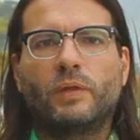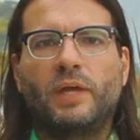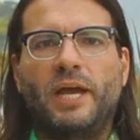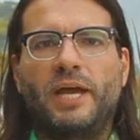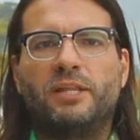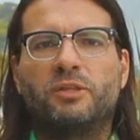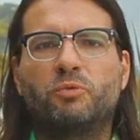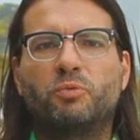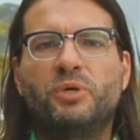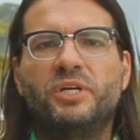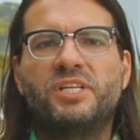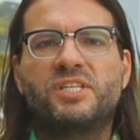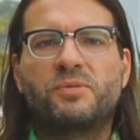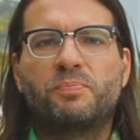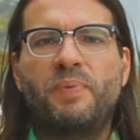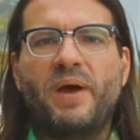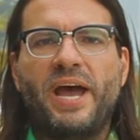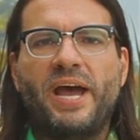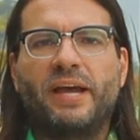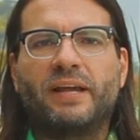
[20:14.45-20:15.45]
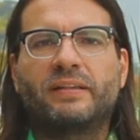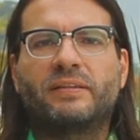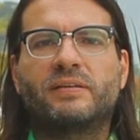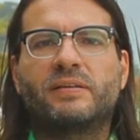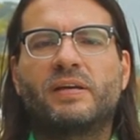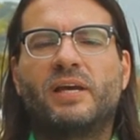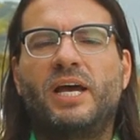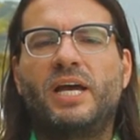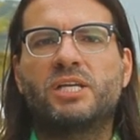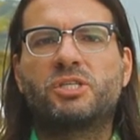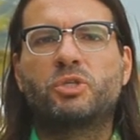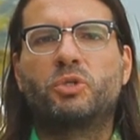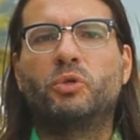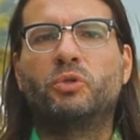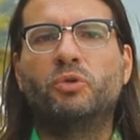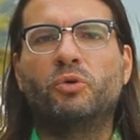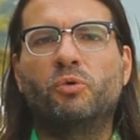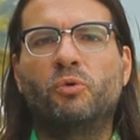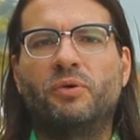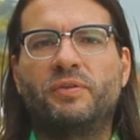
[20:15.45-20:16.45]
And respect has to
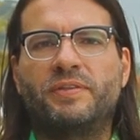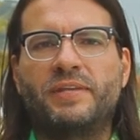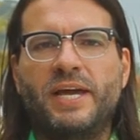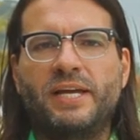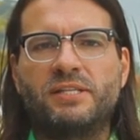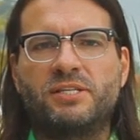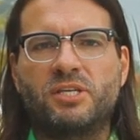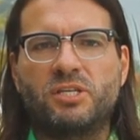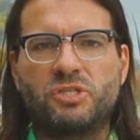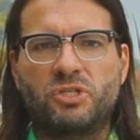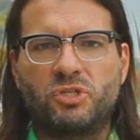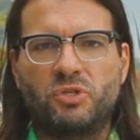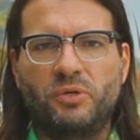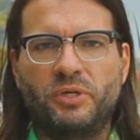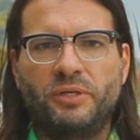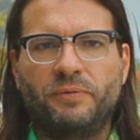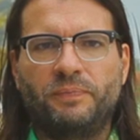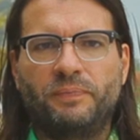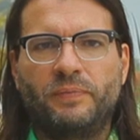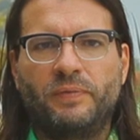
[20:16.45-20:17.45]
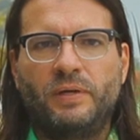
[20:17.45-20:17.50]
do with ancestry.